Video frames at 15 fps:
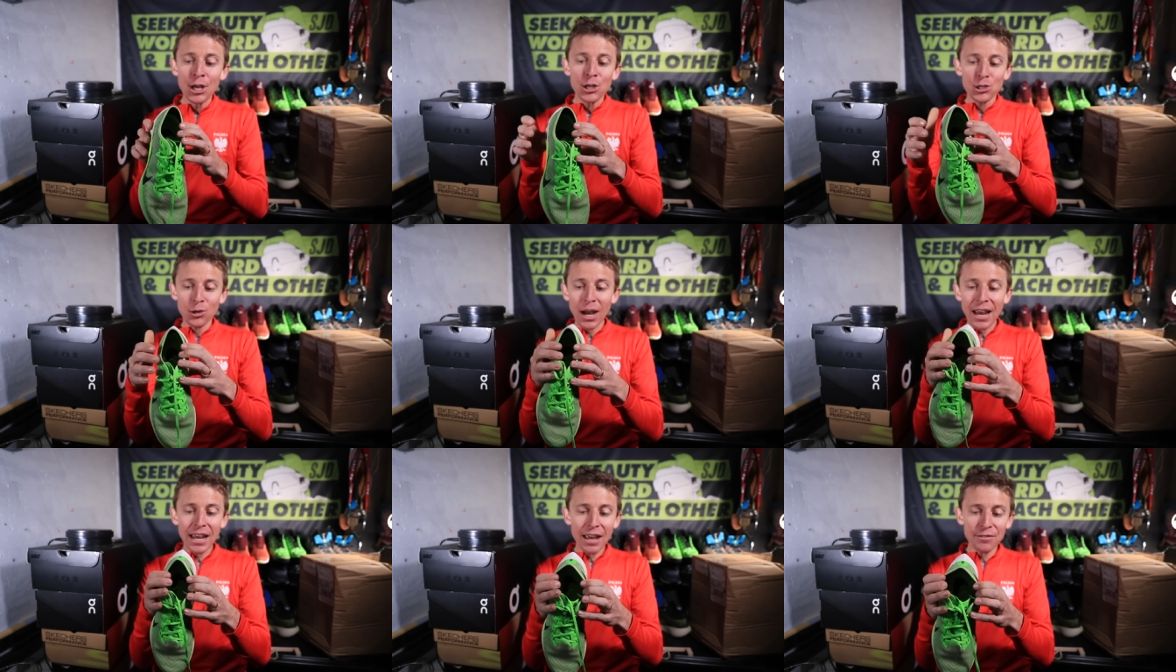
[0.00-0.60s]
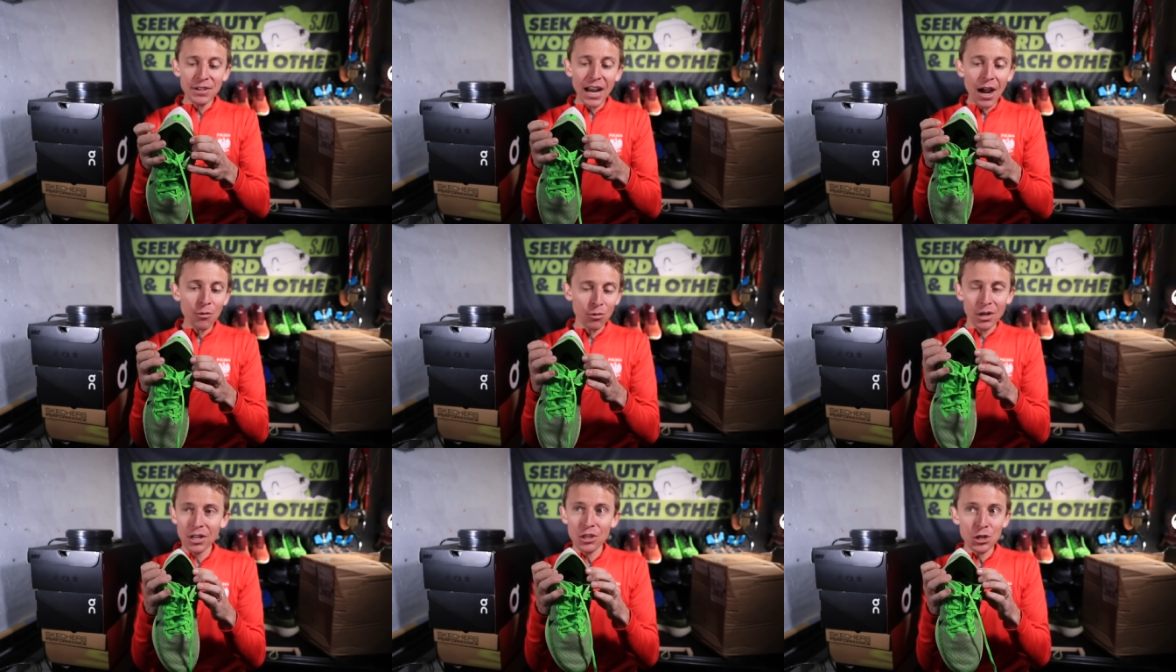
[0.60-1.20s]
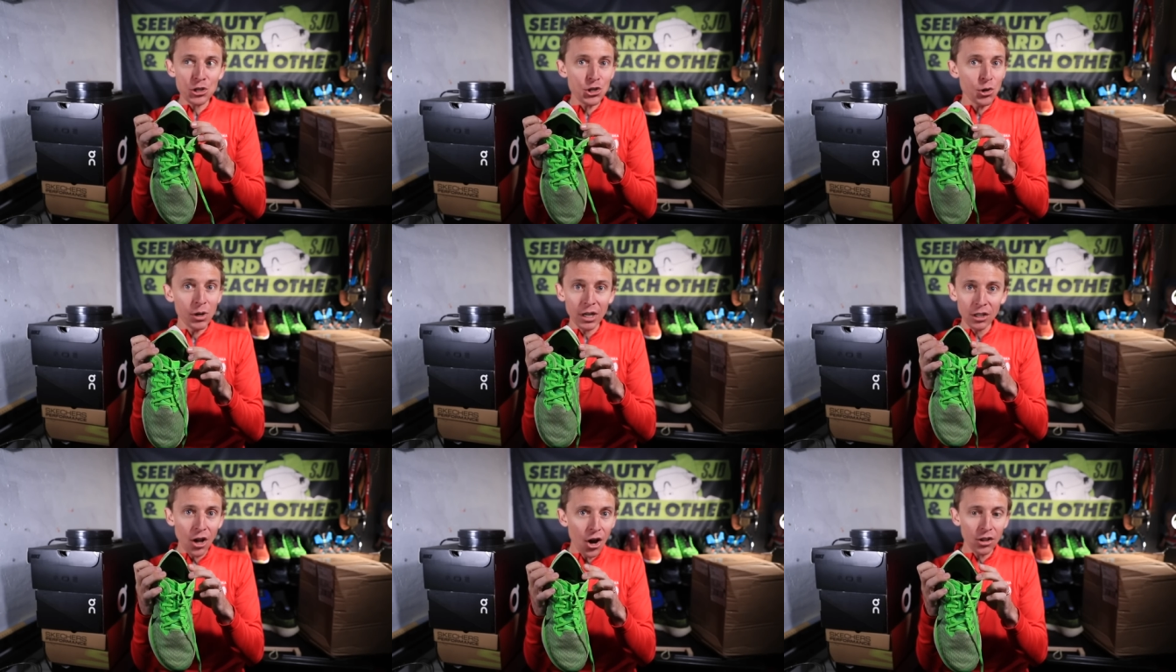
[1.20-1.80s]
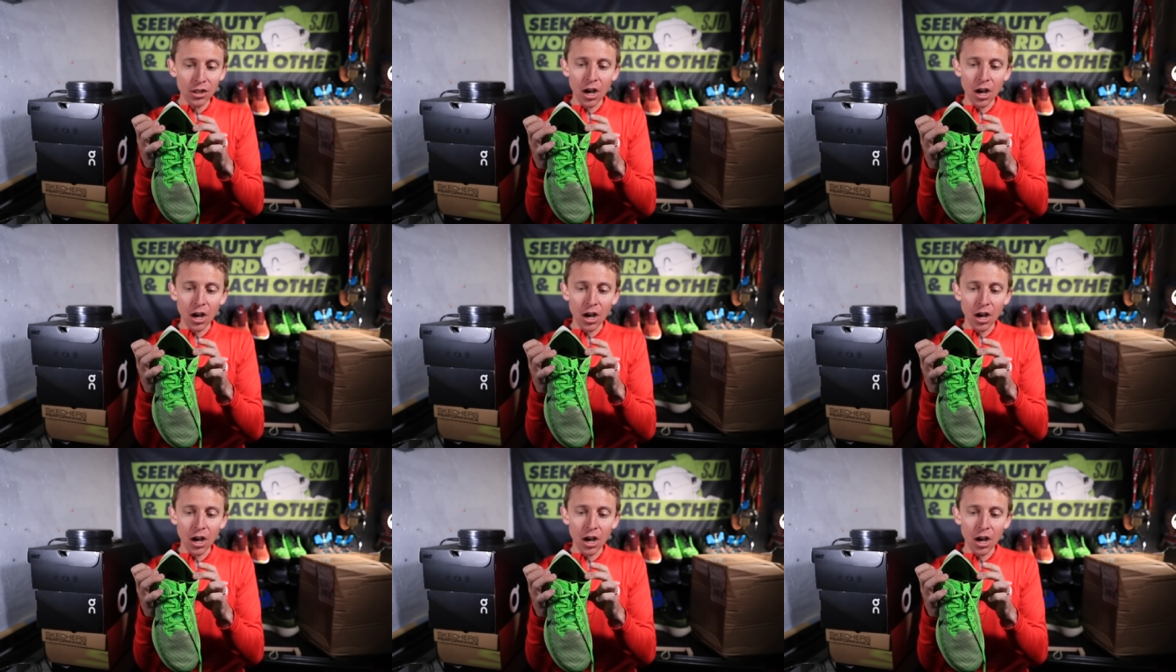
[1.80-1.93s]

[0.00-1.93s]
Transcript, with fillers: So I have not run in this shoe in a long,